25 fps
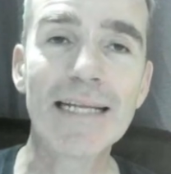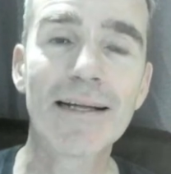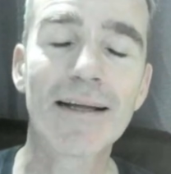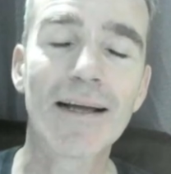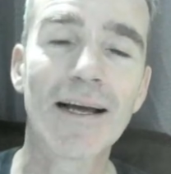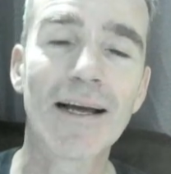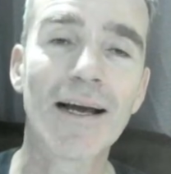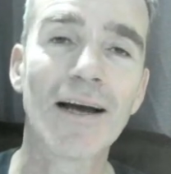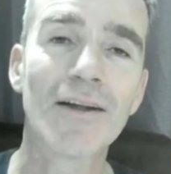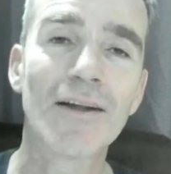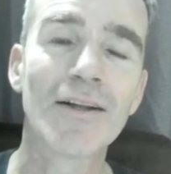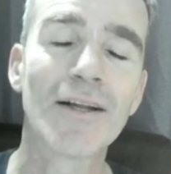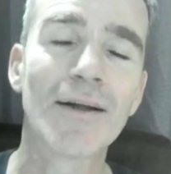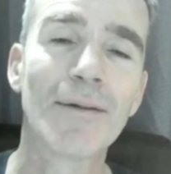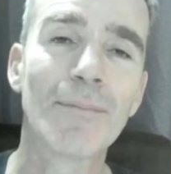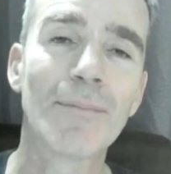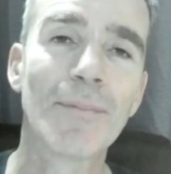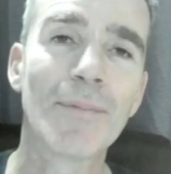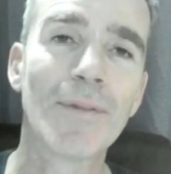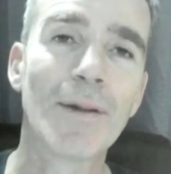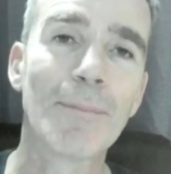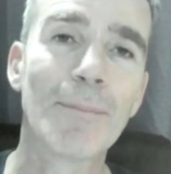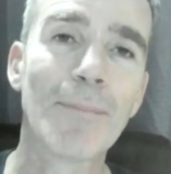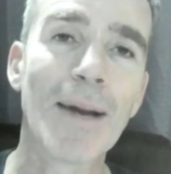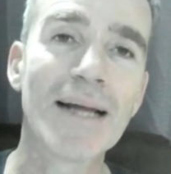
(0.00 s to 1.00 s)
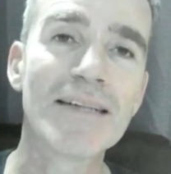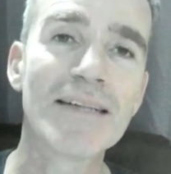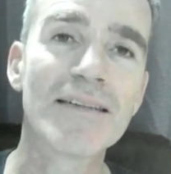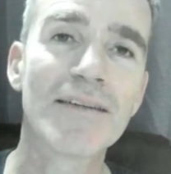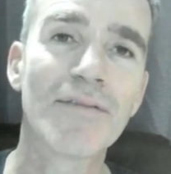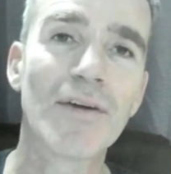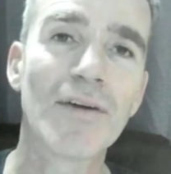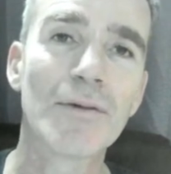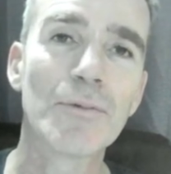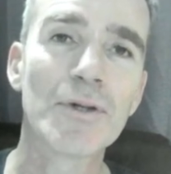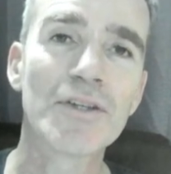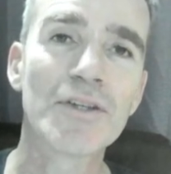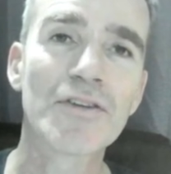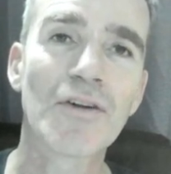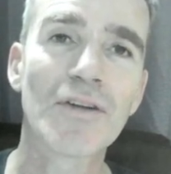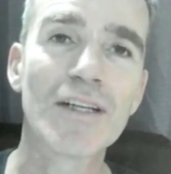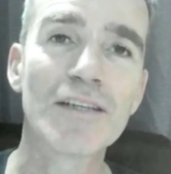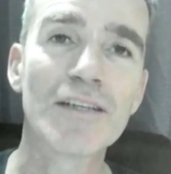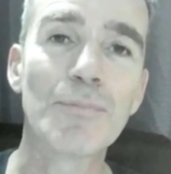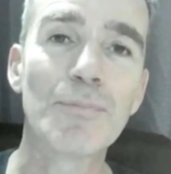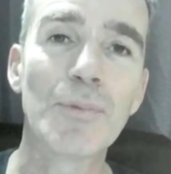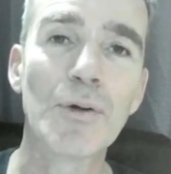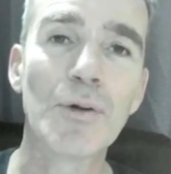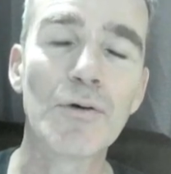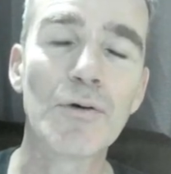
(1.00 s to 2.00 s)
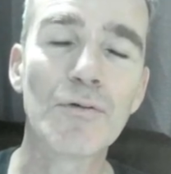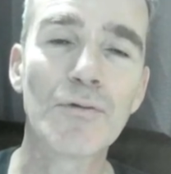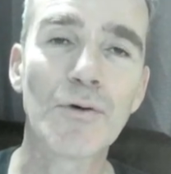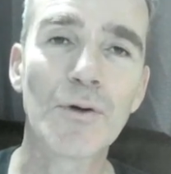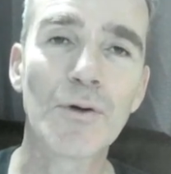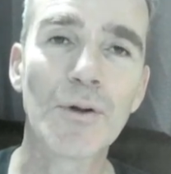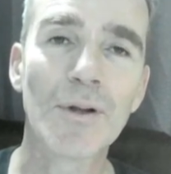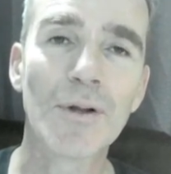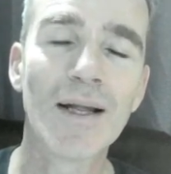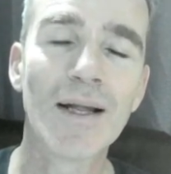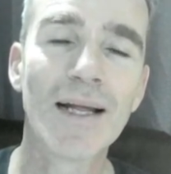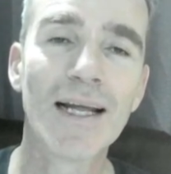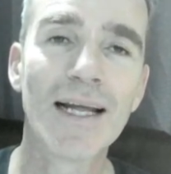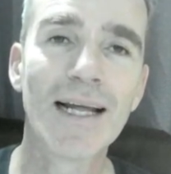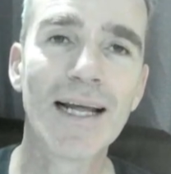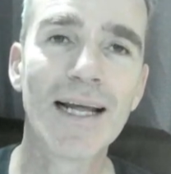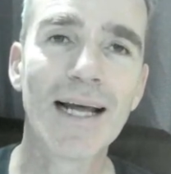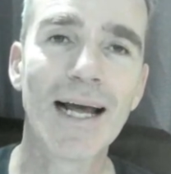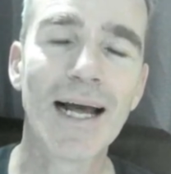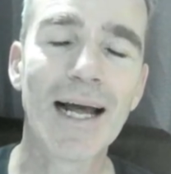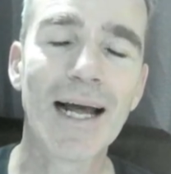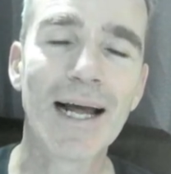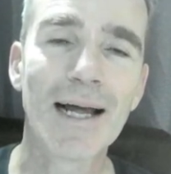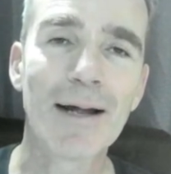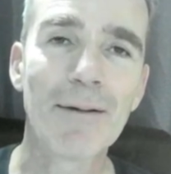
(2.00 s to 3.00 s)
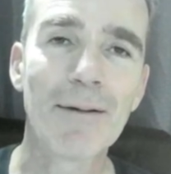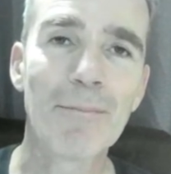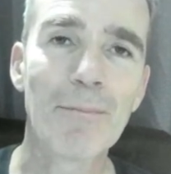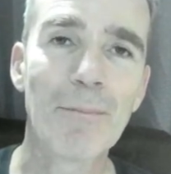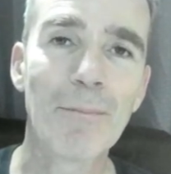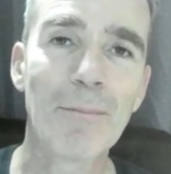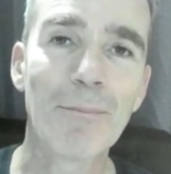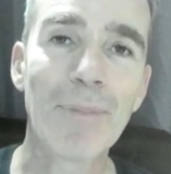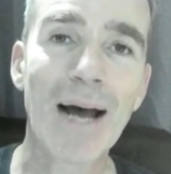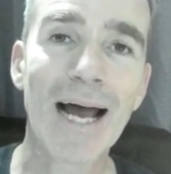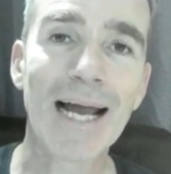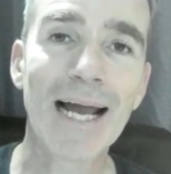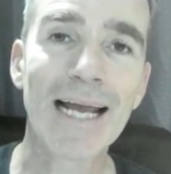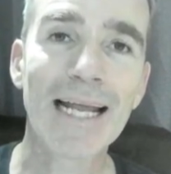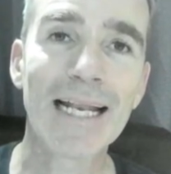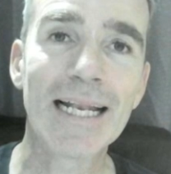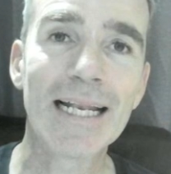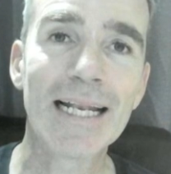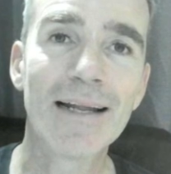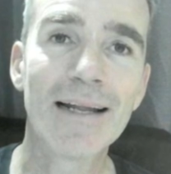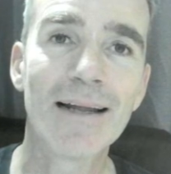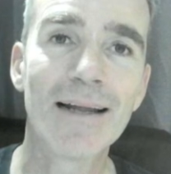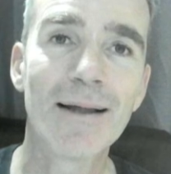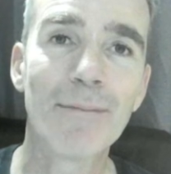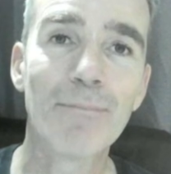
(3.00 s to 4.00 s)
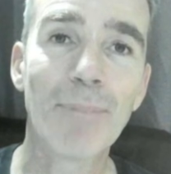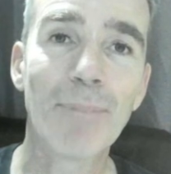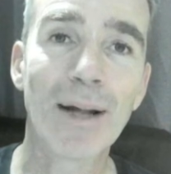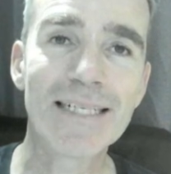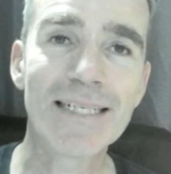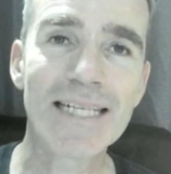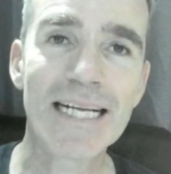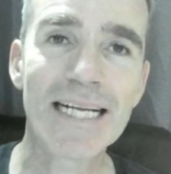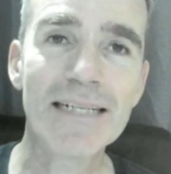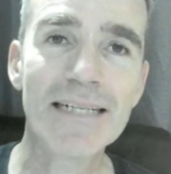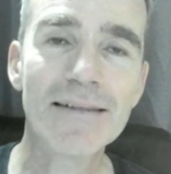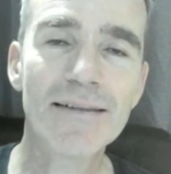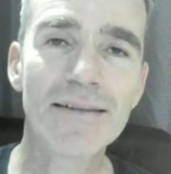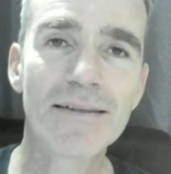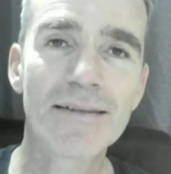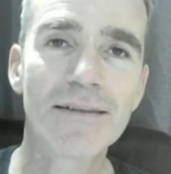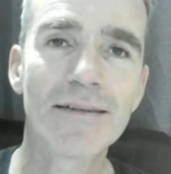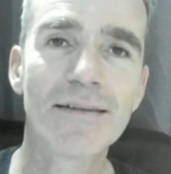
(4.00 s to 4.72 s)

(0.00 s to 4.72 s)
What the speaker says: On the base of it, we saw these beautiful pine buntings.